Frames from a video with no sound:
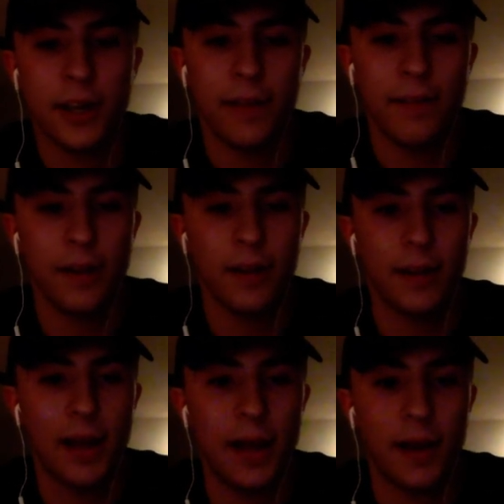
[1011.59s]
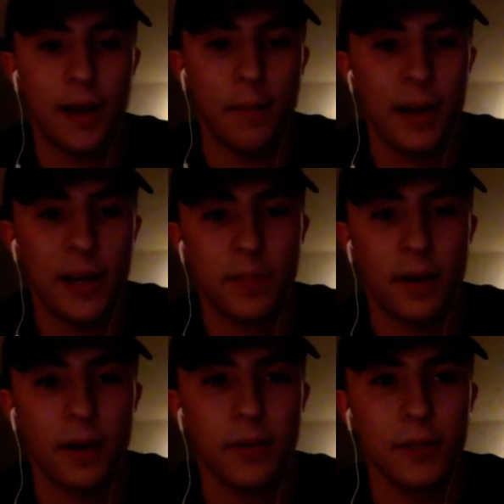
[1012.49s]
and I felt that
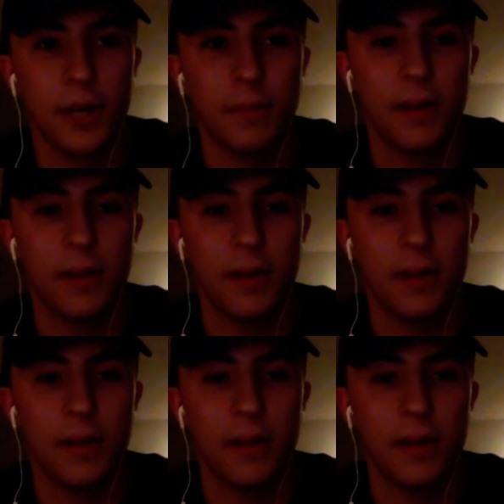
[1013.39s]
baseball was going to